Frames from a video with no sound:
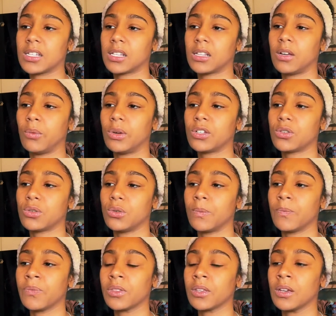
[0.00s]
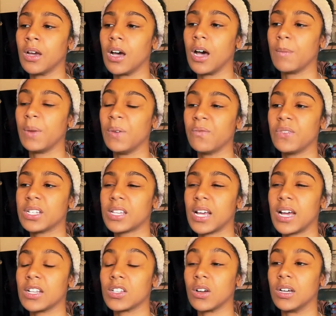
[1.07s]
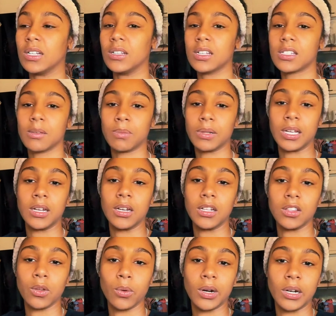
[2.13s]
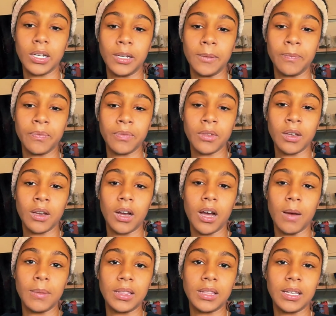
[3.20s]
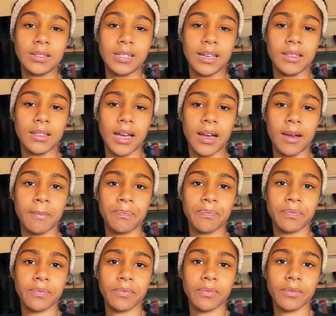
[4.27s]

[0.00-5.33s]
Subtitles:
masculine, when to emphasize on discipline, authority, and things like that.